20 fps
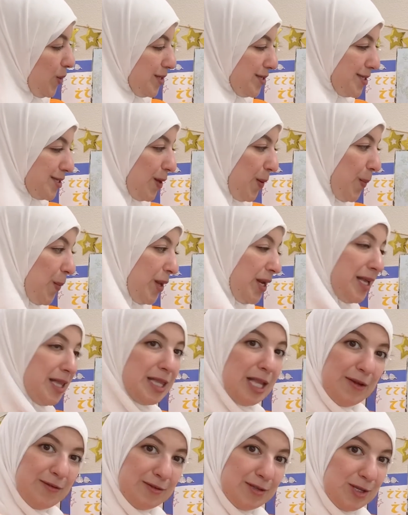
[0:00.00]
somebody
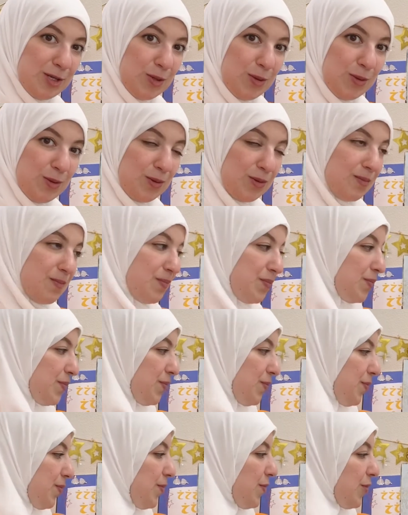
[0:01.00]
loves you,
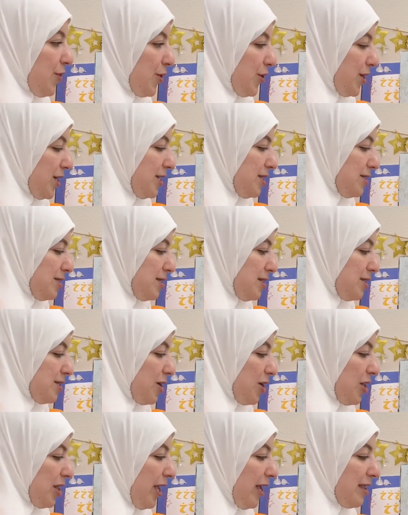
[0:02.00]
their kisses
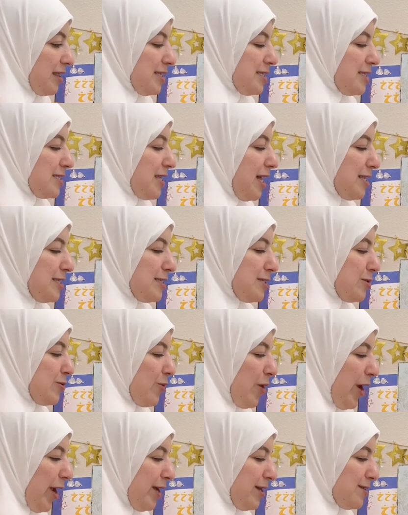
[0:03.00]
are like the sun's
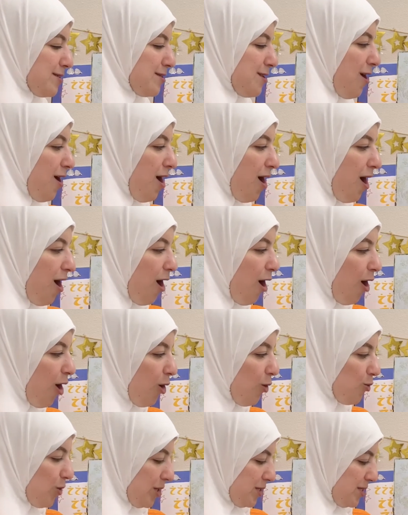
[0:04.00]
rays,
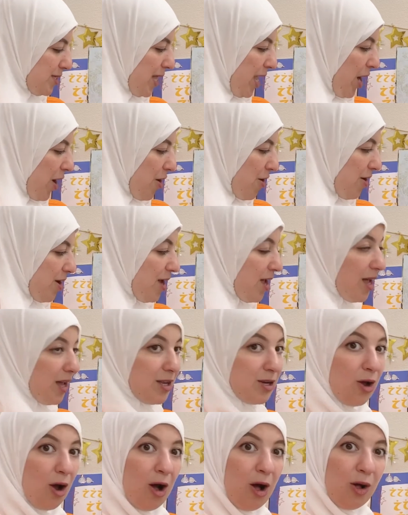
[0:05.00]
always there
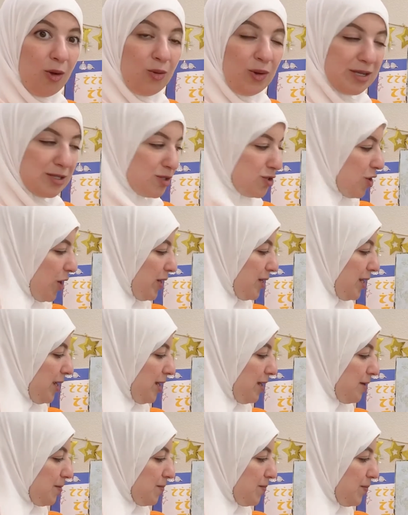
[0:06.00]
and always
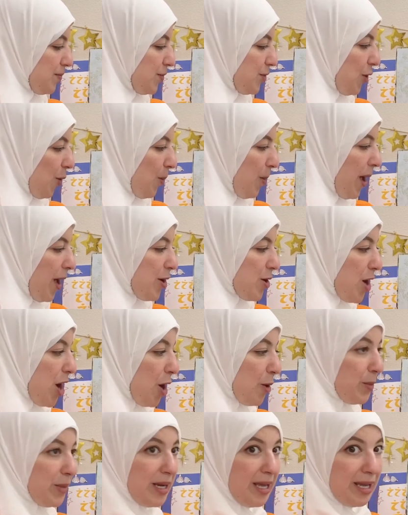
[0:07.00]
shining. No matter how
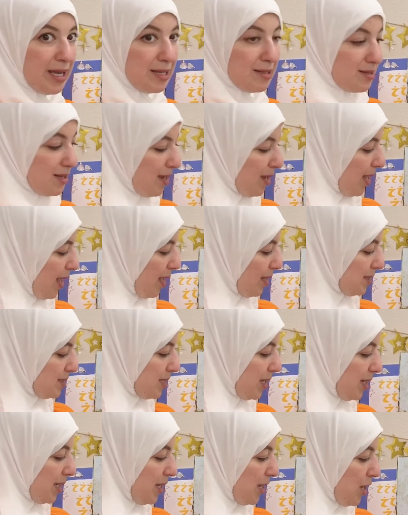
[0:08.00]
many kissing hands
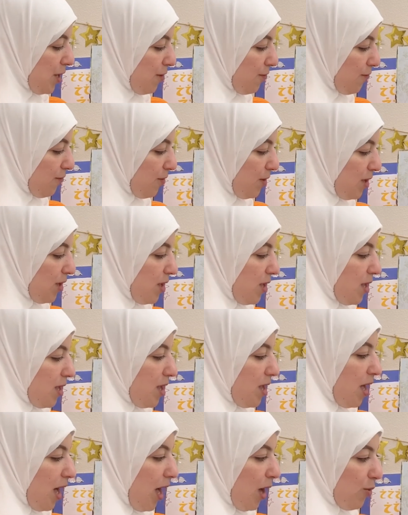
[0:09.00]
I give,
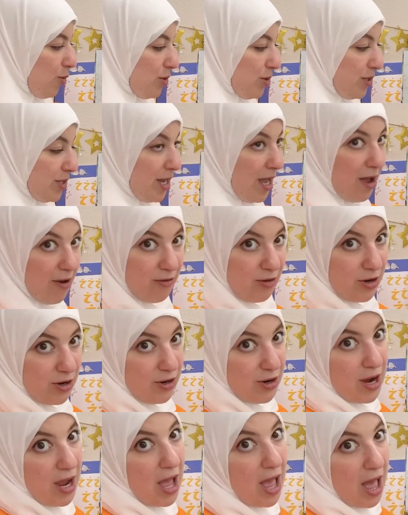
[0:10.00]
I will never,
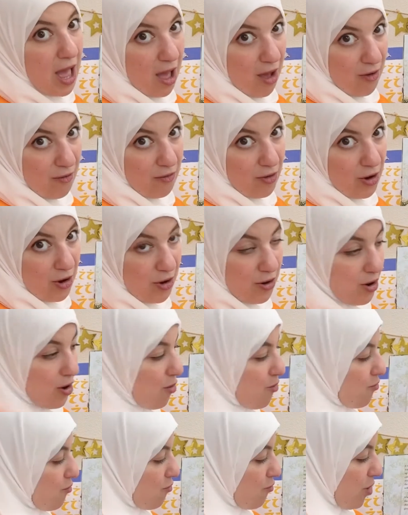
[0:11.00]
ever
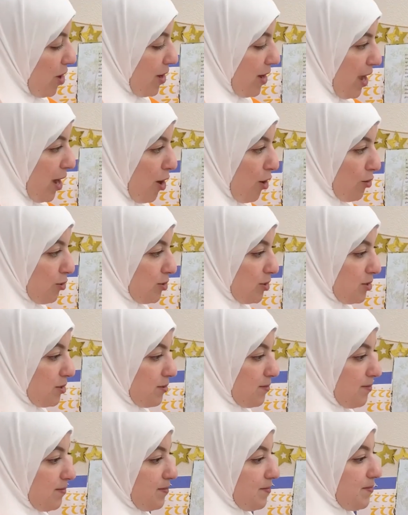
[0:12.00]
run
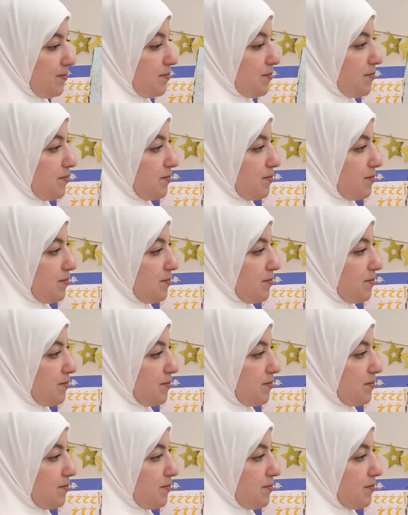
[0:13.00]
out."